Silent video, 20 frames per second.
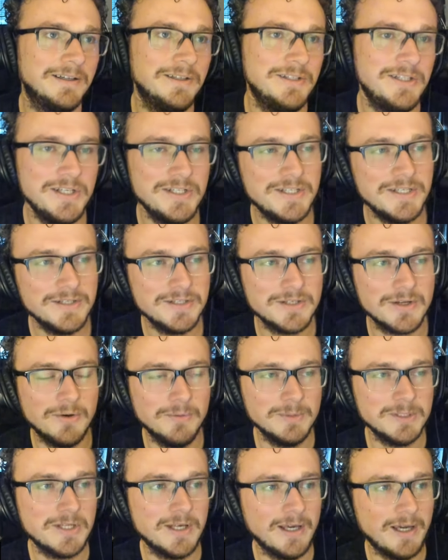this is
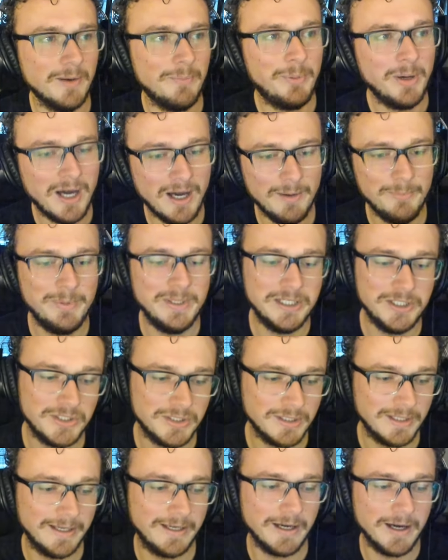almost like a
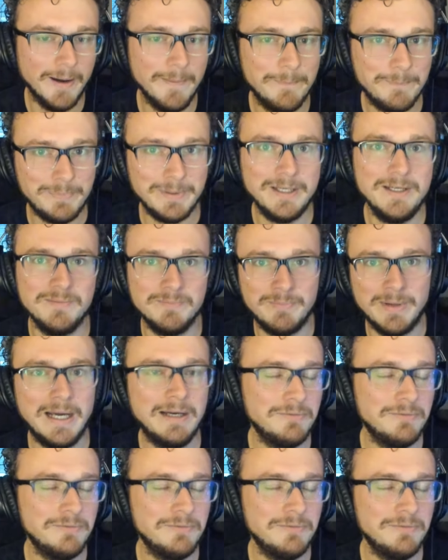popish, like upbeat,